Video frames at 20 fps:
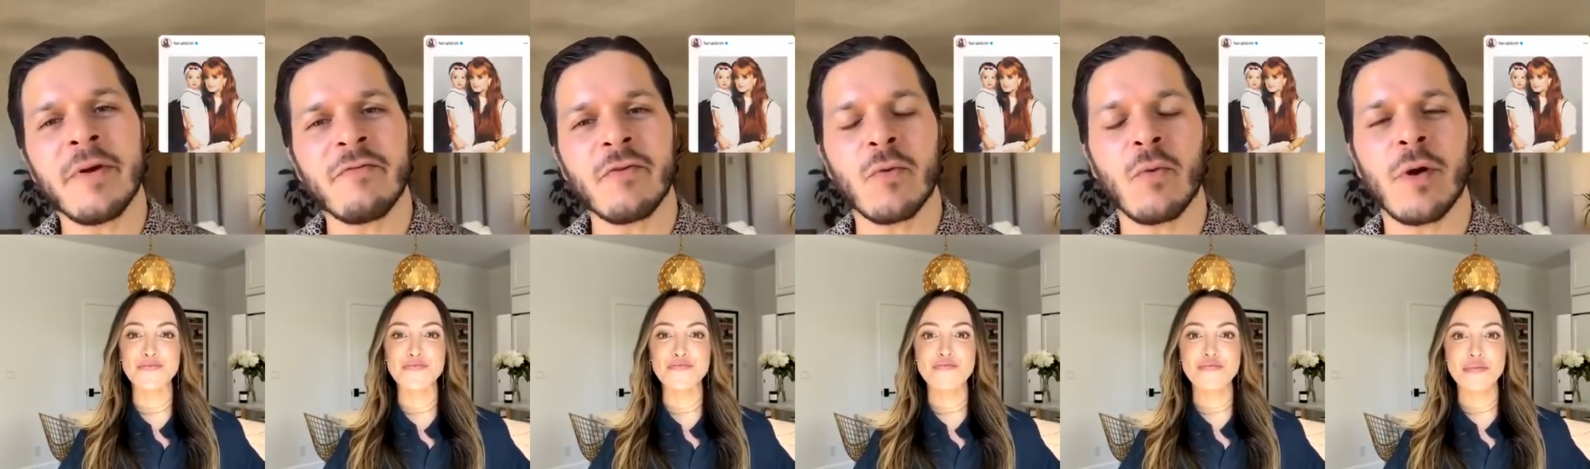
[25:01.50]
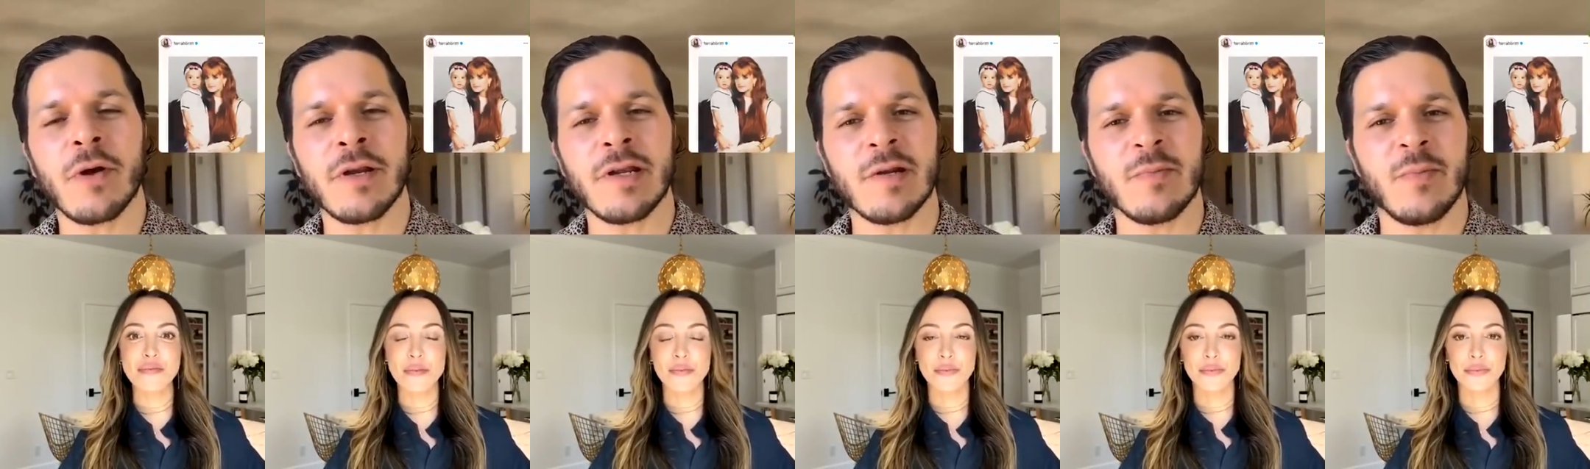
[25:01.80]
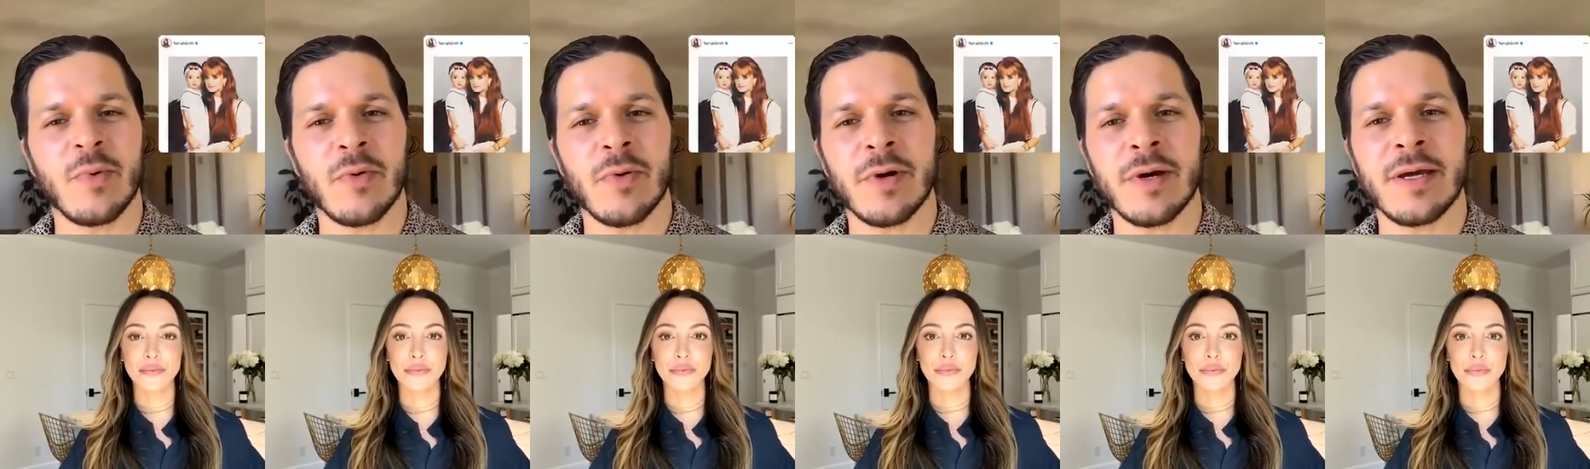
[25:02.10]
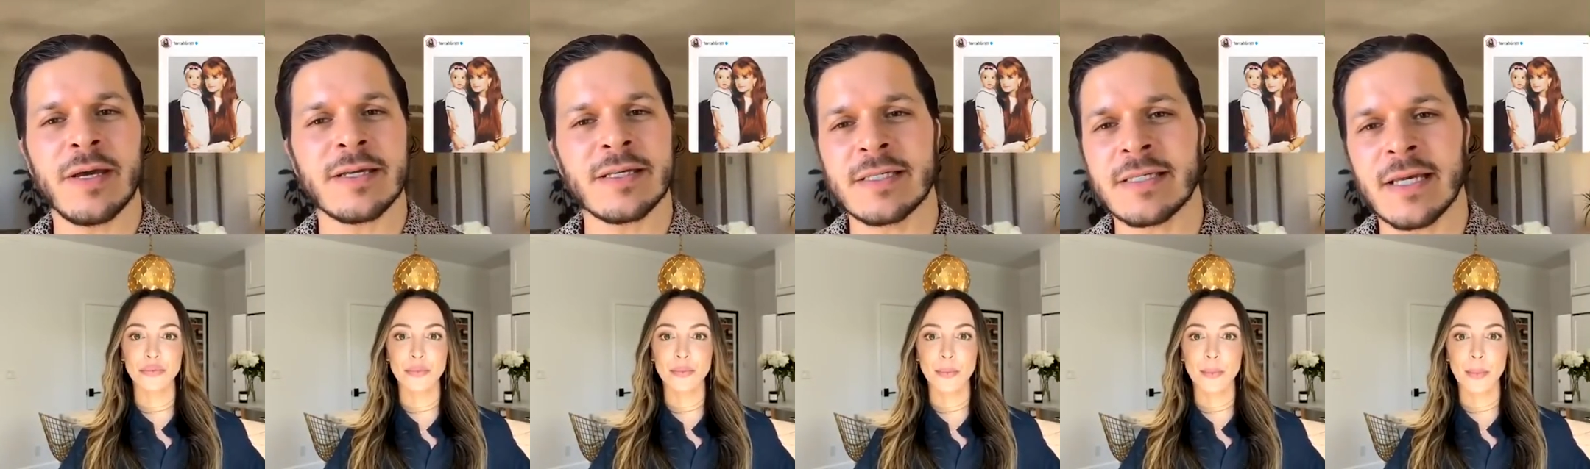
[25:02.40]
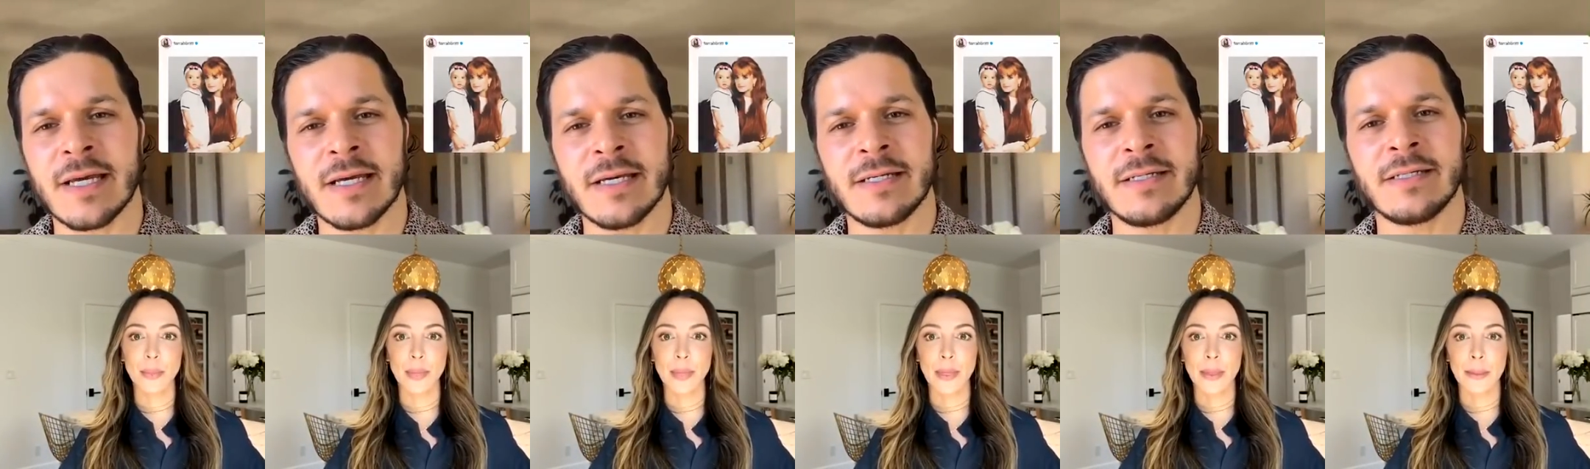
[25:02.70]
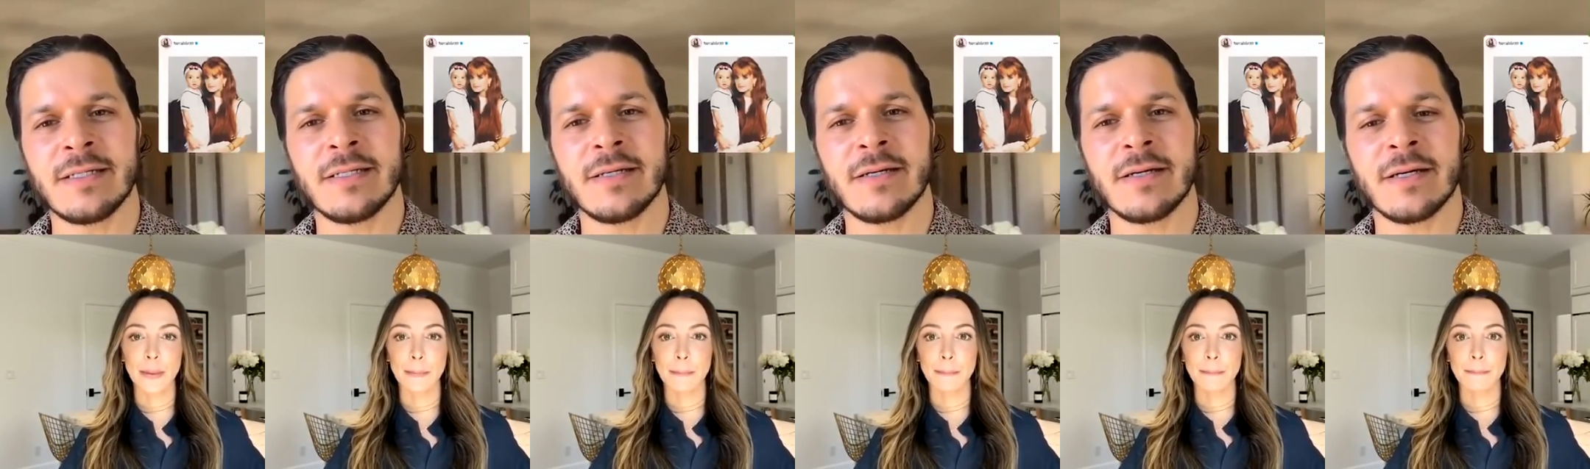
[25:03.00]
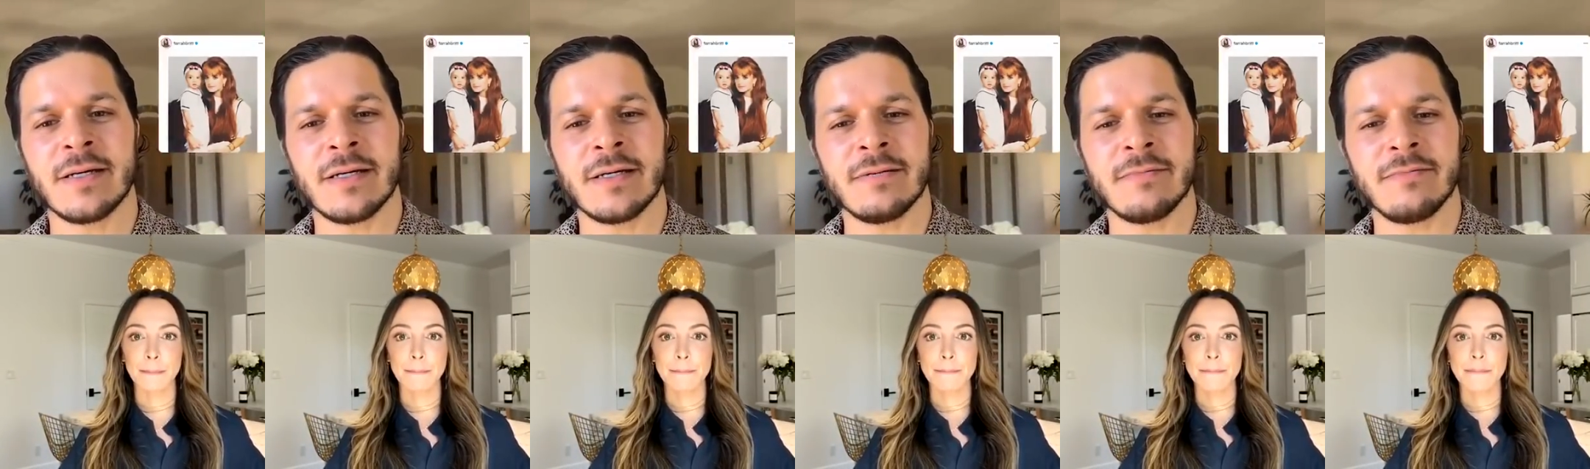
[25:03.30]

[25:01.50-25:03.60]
Speaker 1: wanted a boy, a son, uh,